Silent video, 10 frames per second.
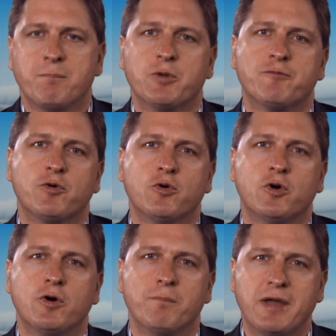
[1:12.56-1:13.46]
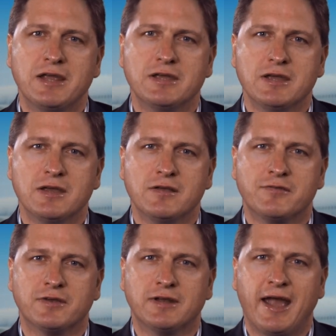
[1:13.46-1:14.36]
But for many
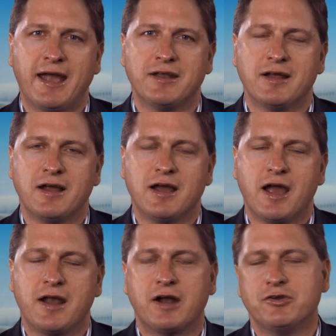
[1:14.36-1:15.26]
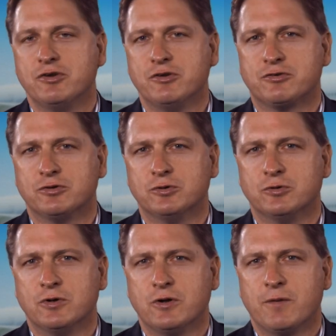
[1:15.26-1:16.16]
years, it had an
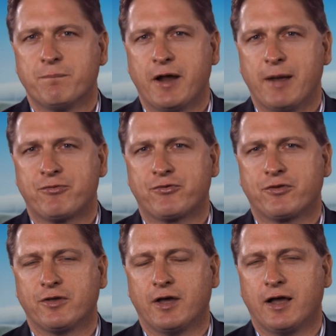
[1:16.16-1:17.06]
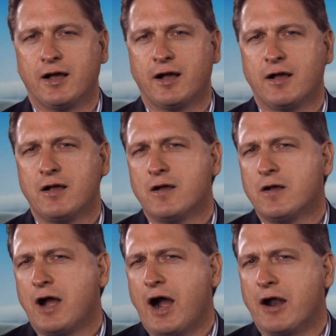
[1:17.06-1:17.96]
unusual perhaps uh,
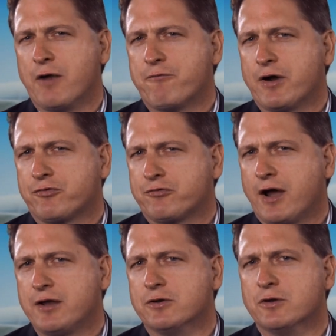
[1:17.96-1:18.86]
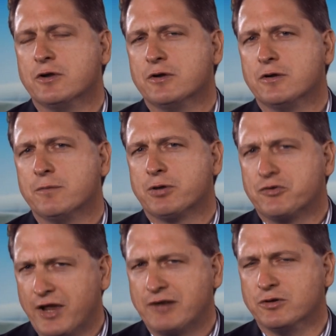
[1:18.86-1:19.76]
a frustrated,
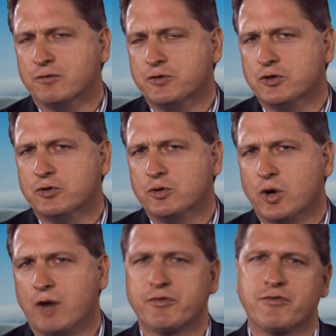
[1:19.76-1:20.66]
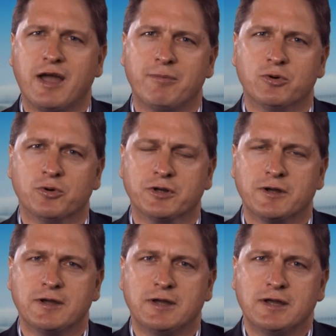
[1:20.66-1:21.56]
protected view of its neighbourhood.
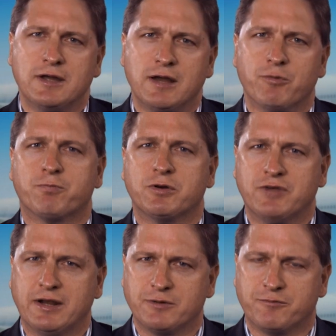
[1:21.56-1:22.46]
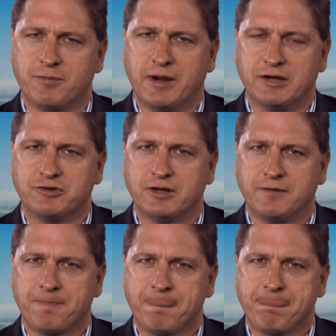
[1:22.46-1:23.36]
It was protected from Asia
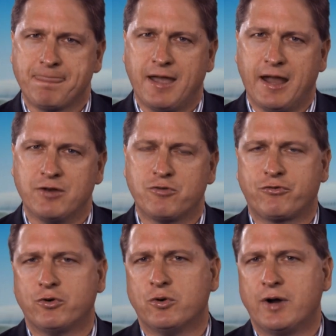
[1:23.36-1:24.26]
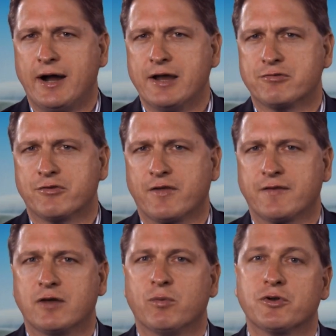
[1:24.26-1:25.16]
and saw Asia as
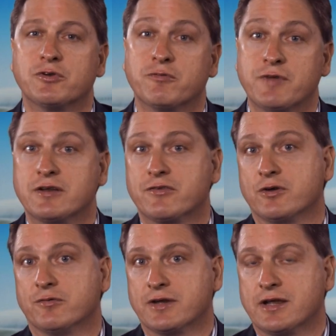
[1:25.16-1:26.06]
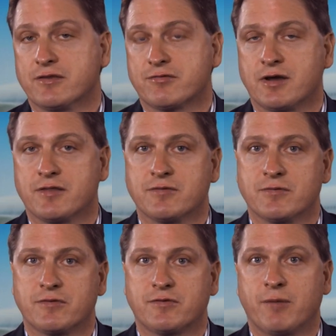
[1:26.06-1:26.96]
something it wanted to defend itself against rather
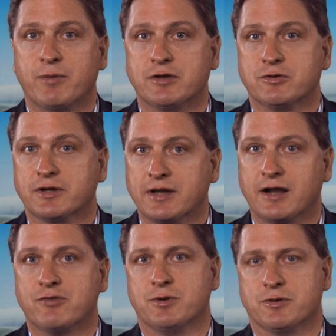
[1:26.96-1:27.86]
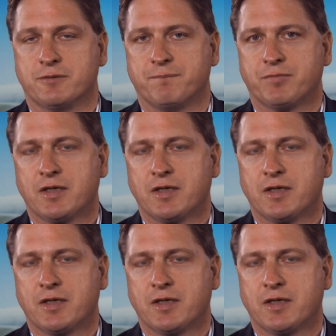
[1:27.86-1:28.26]
than somewhere to engage with.